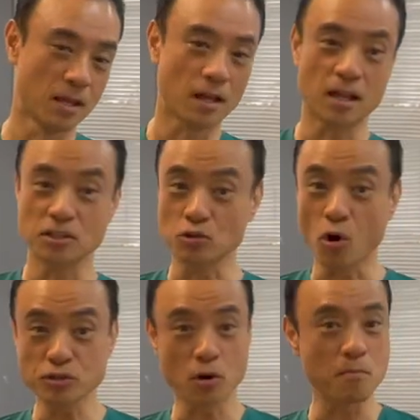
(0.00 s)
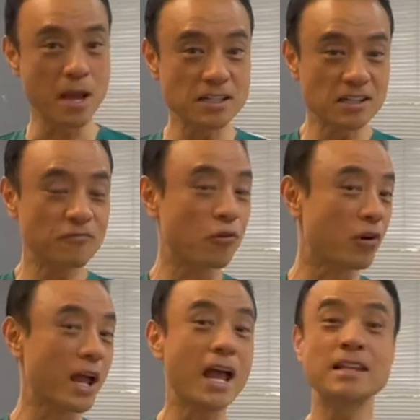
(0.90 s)
It's also amazing for
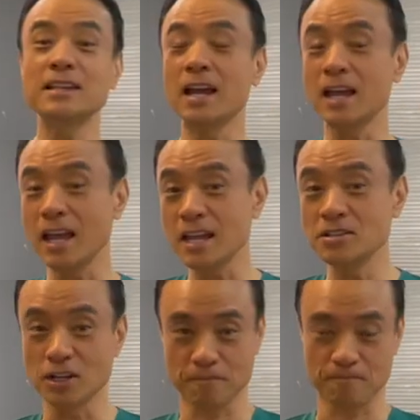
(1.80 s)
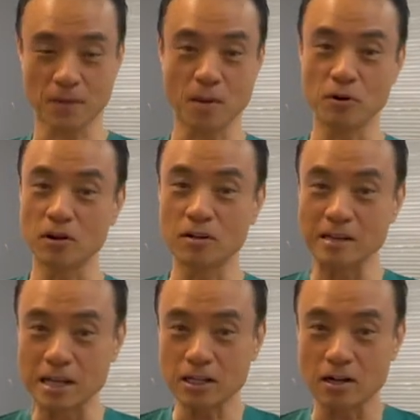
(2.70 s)
anti-aging. I'm gonna
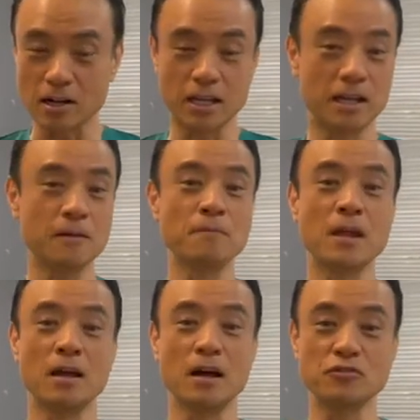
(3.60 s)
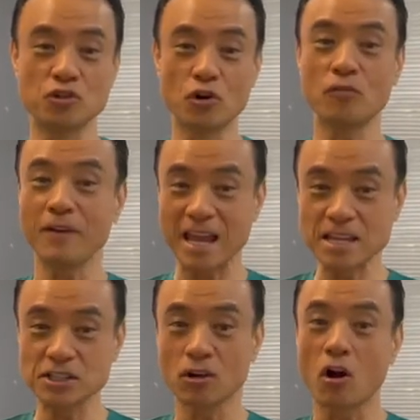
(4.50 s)
link a, a Journal of
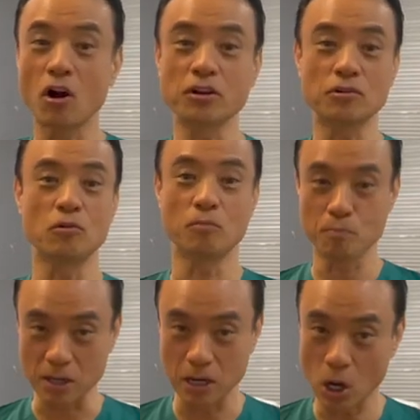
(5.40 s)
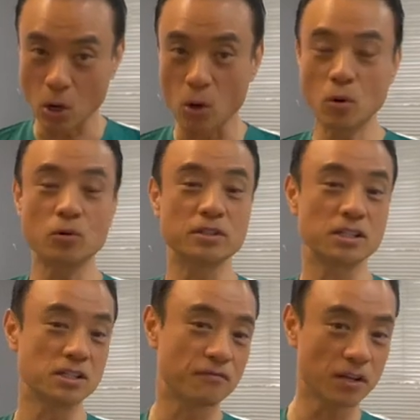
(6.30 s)
Aging article below
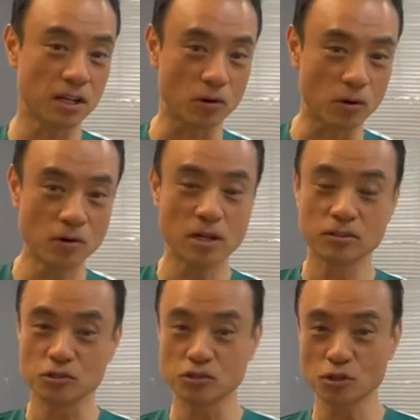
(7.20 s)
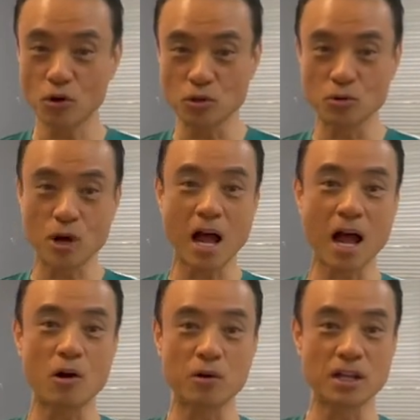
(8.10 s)
this video to show you
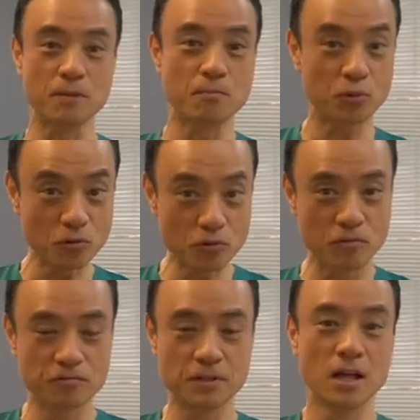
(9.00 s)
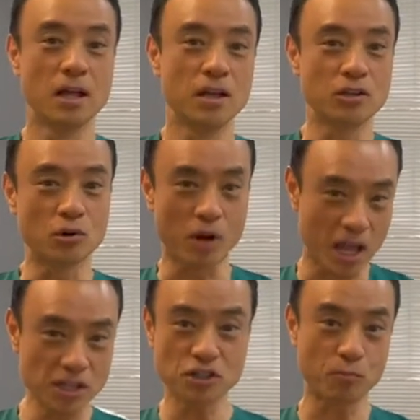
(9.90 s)
how it improved your
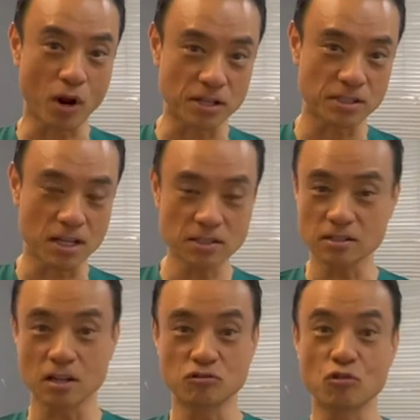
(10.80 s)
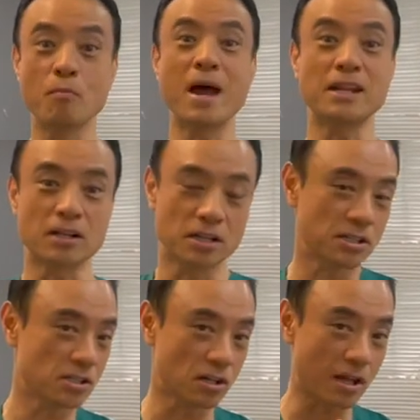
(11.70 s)
aging process uh, dramatically. This
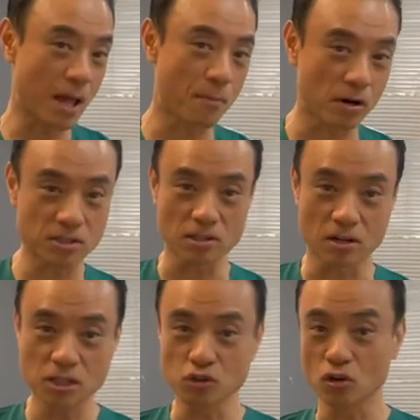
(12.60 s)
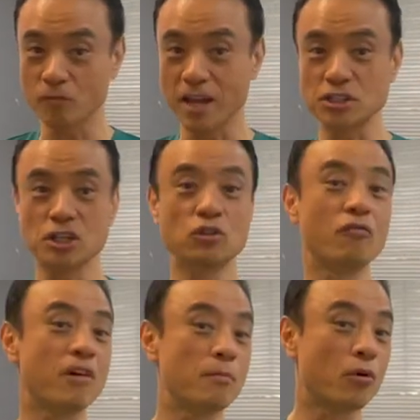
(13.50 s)
is a landmark study, Journal of Aging,
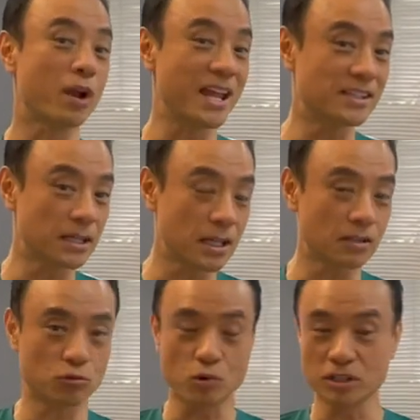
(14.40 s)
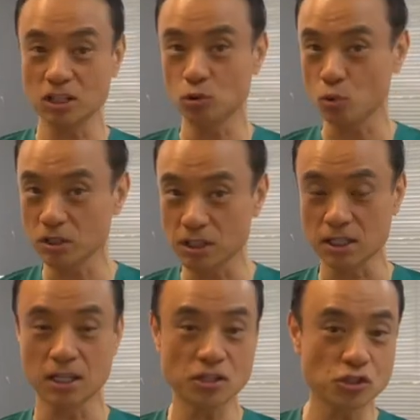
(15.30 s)
November 18, 2020
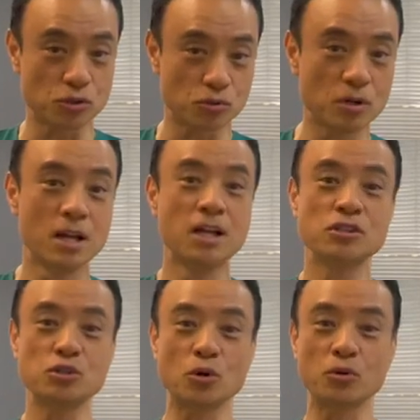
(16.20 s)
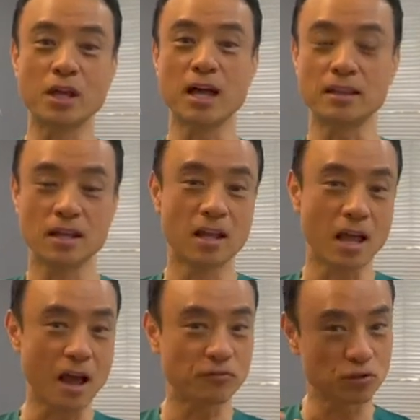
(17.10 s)
issue, showed that
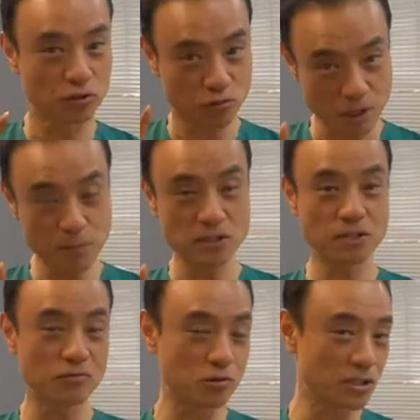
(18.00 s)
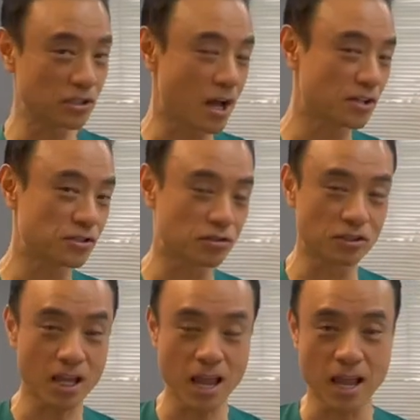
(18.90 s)
after three months of using the oxygen
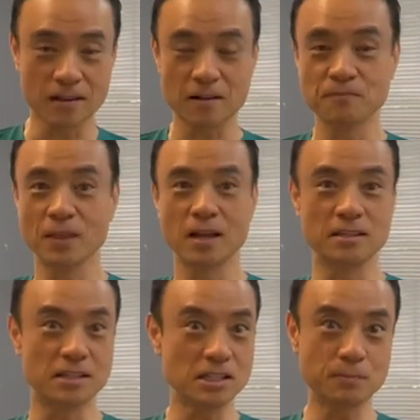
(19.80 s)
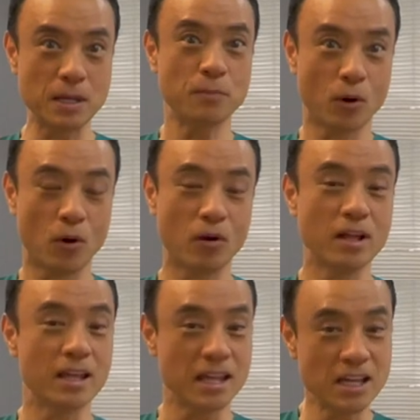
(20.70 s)
tank, these people
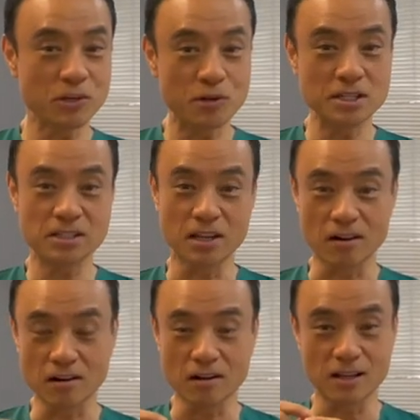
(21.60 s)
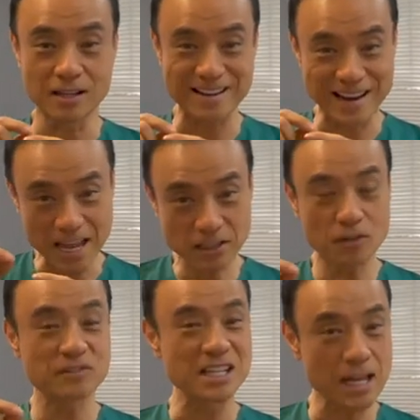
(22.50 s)
increased their length of
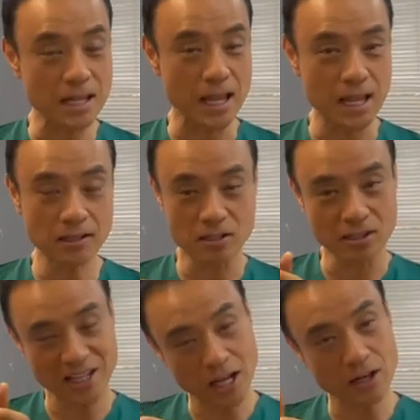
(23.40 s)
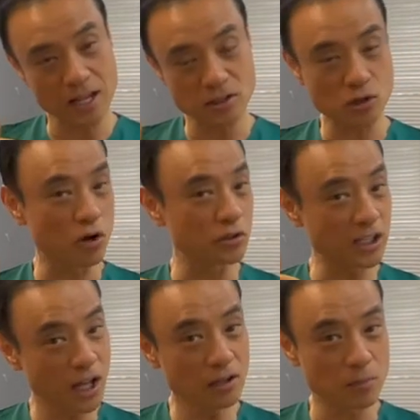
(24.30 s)
DNA, the tail end called
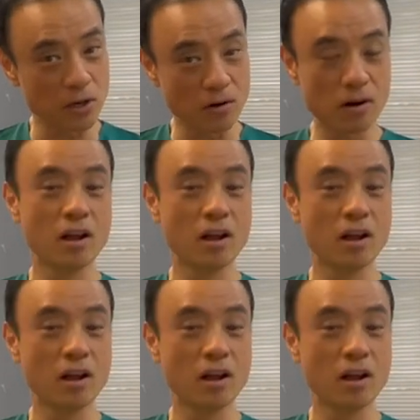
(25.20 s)
telomere,